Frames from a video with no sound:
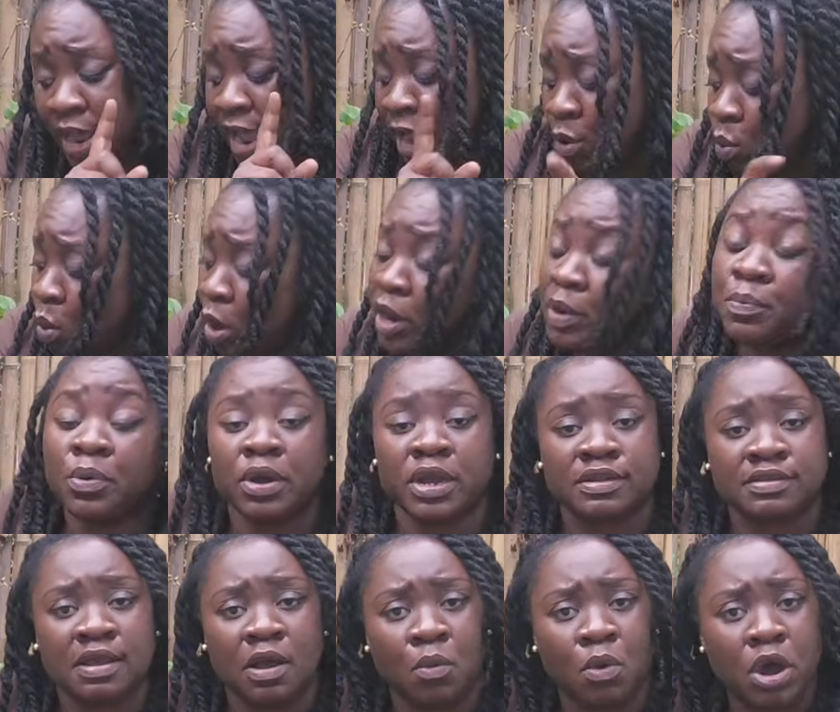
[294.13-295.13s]
And one point
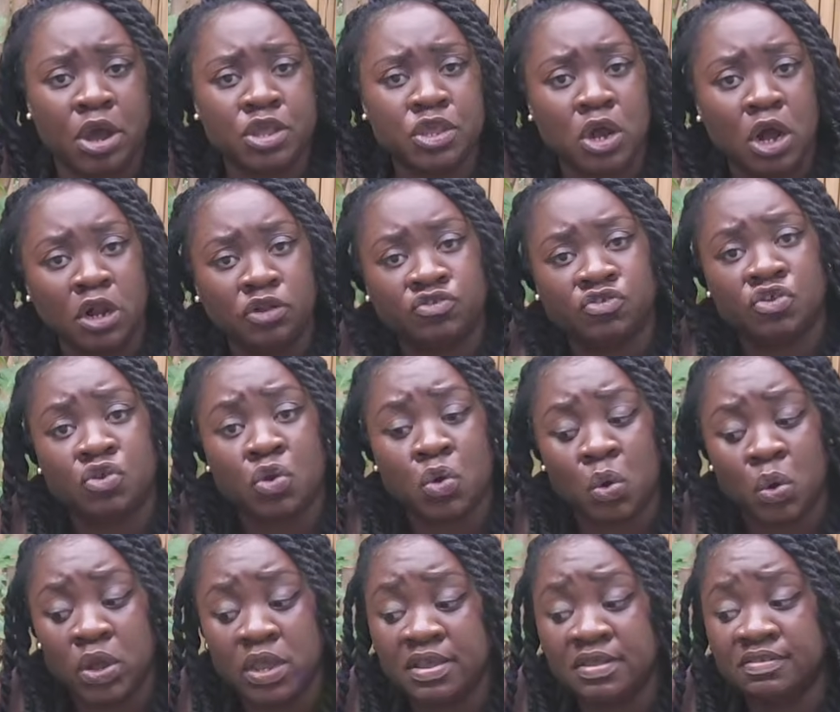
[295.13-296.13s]
I want y'all to know
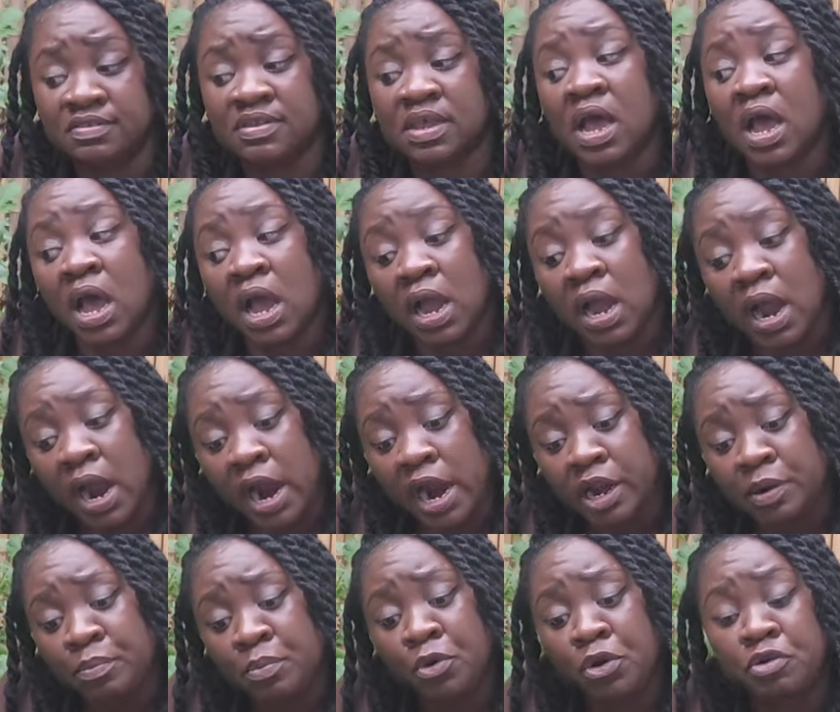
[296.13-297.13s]
is
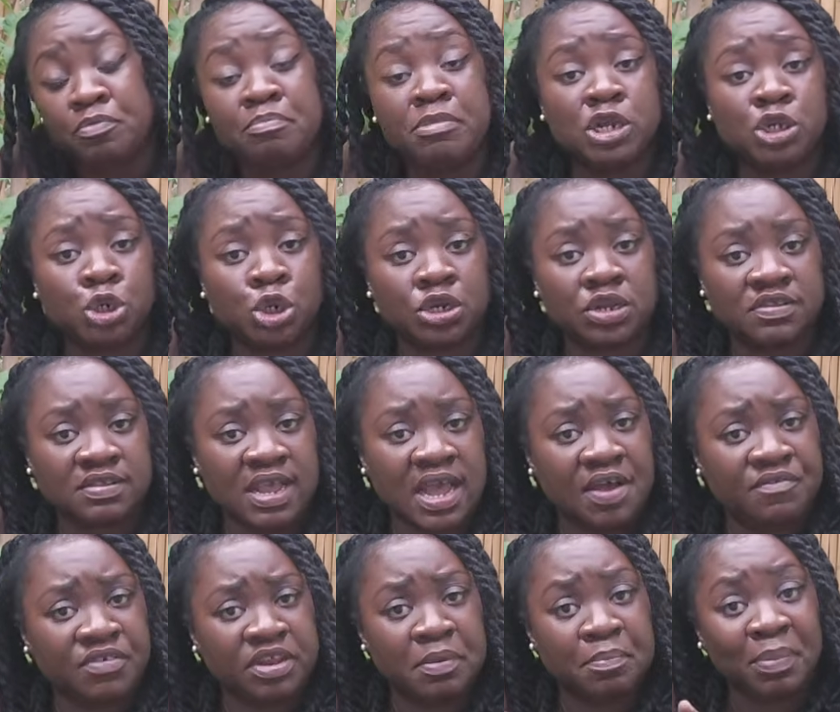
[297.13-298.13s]
cardboard, make sure it doesn't have
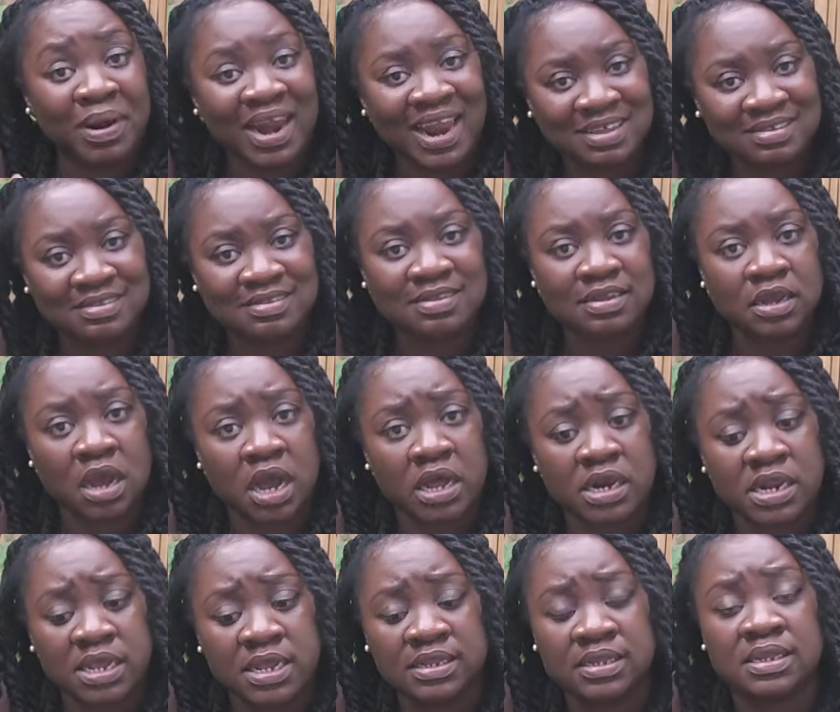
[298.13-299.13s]
any plastic on
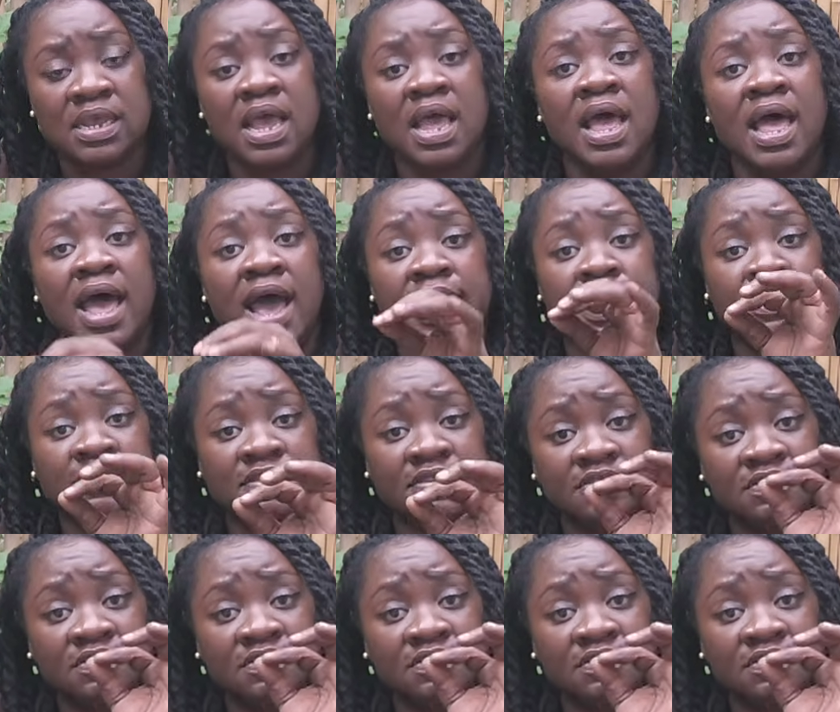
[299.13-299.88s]
it, and it is